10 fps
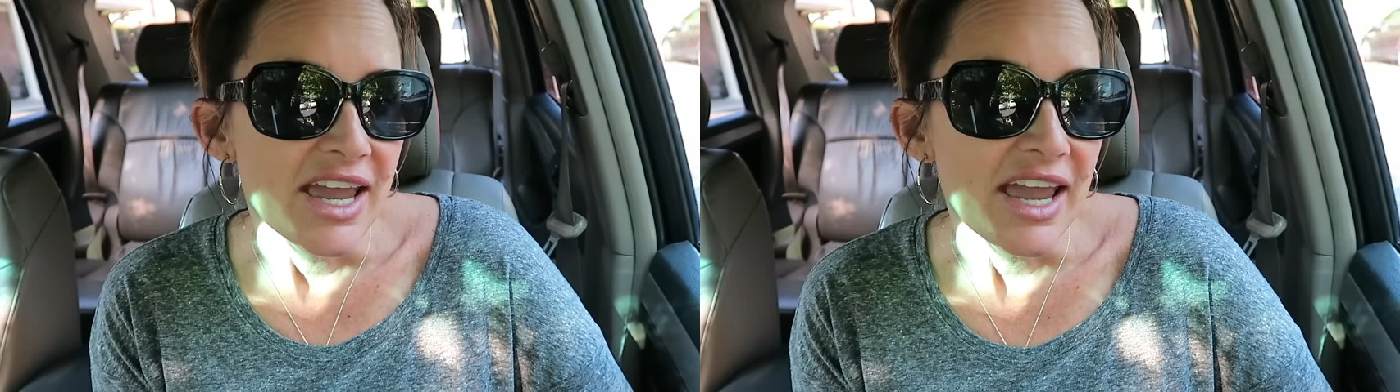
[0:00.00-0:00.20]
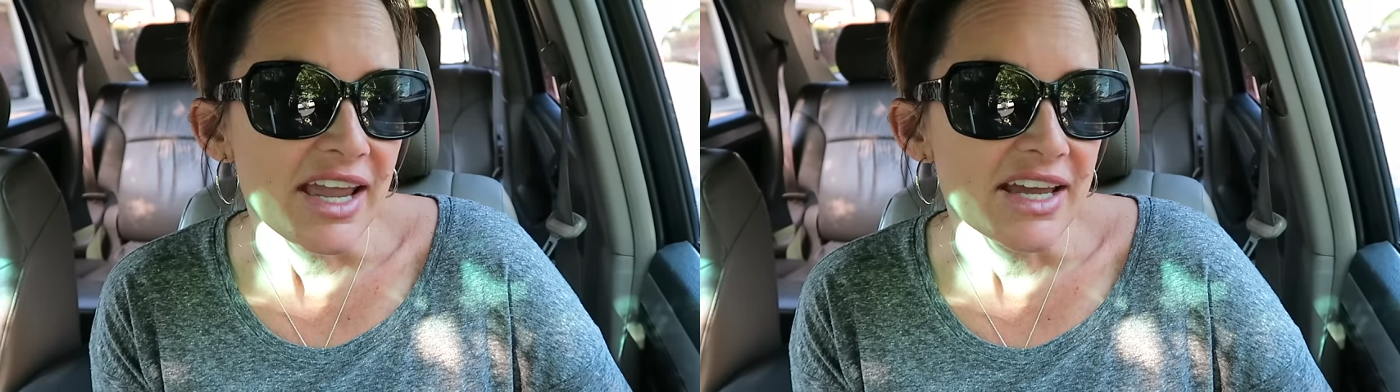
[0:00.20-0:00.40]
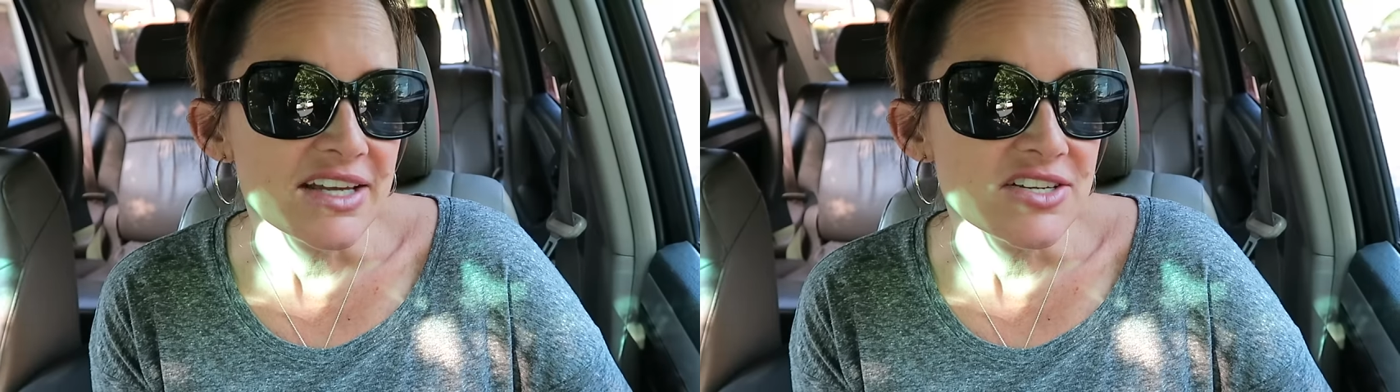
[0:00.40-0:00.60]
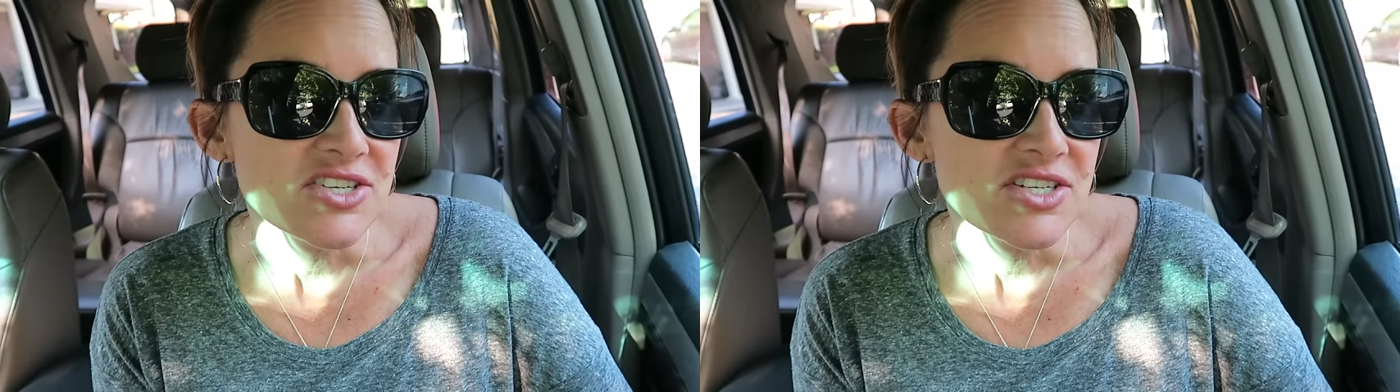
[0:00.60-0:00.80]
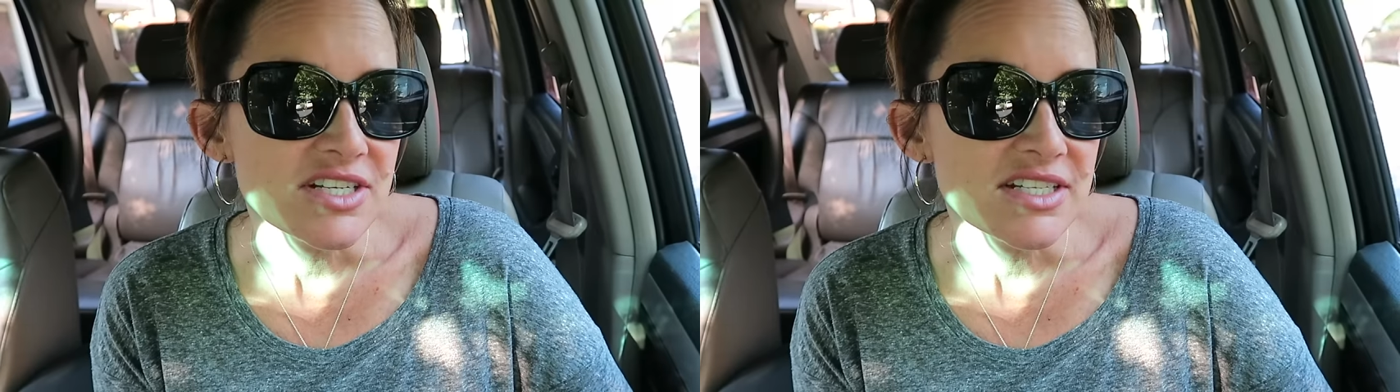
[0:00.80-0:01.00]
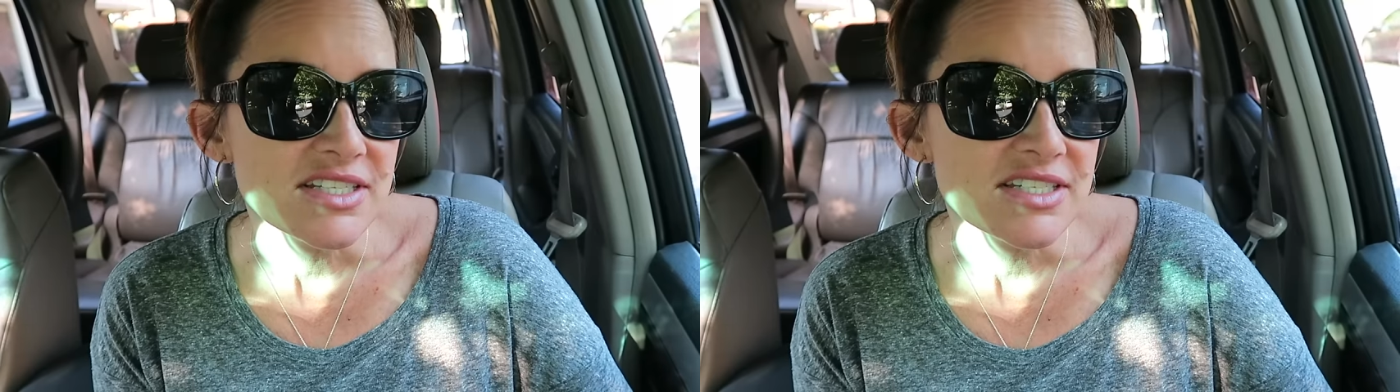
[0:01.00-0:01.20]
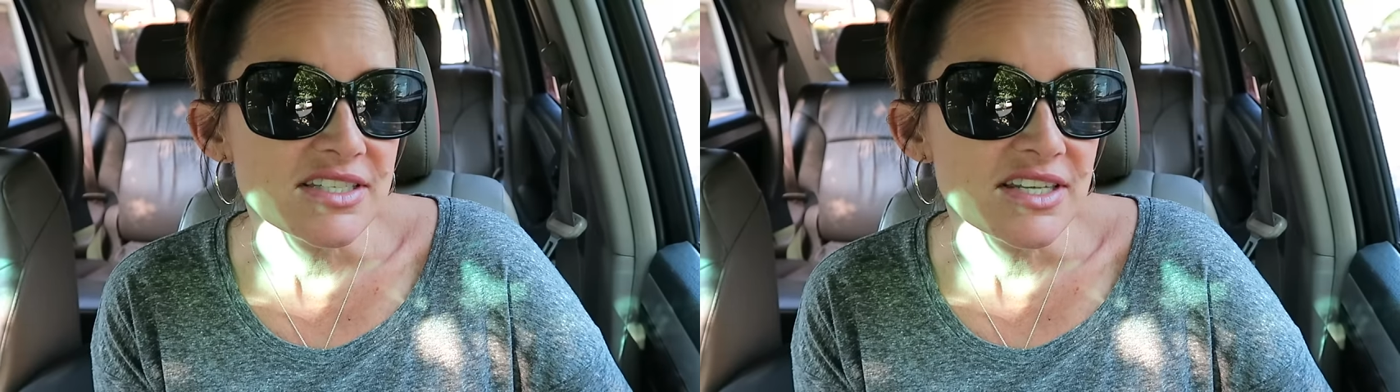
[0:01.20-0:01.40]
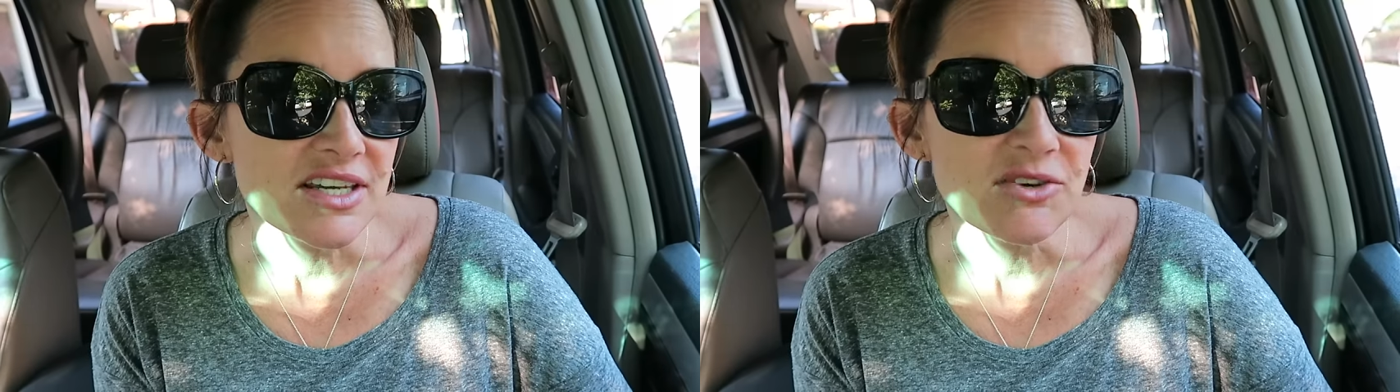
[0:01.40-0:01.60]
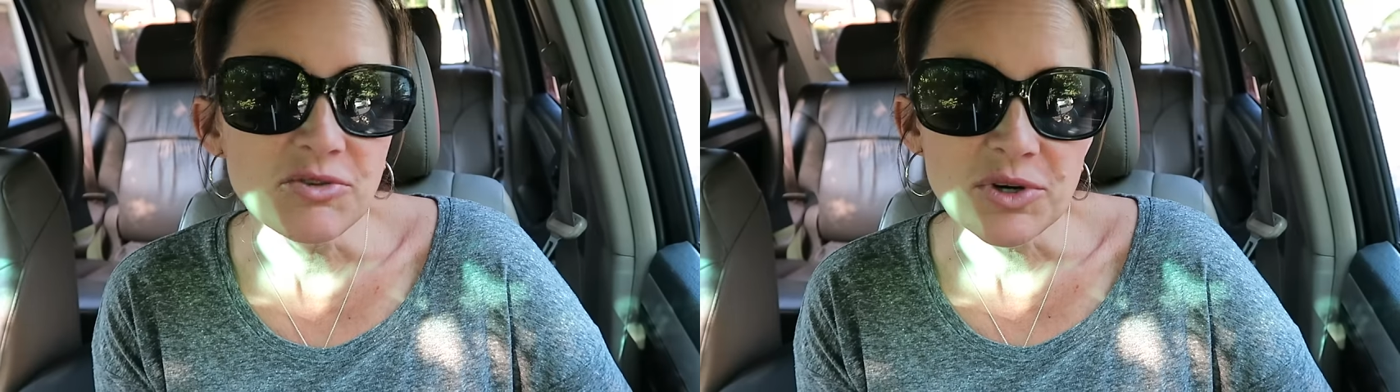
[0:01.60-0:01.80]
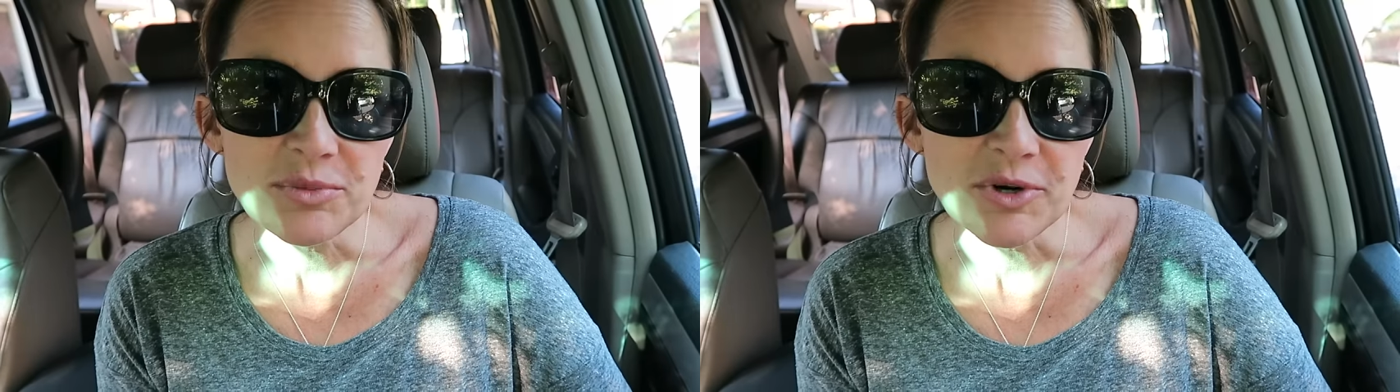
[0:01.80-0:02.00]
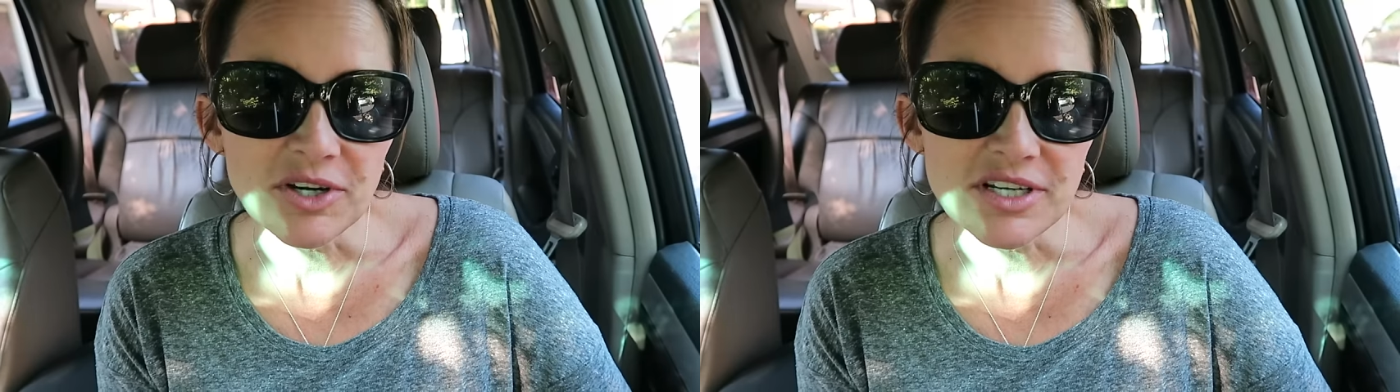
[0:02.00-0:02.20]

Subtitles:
and the groomer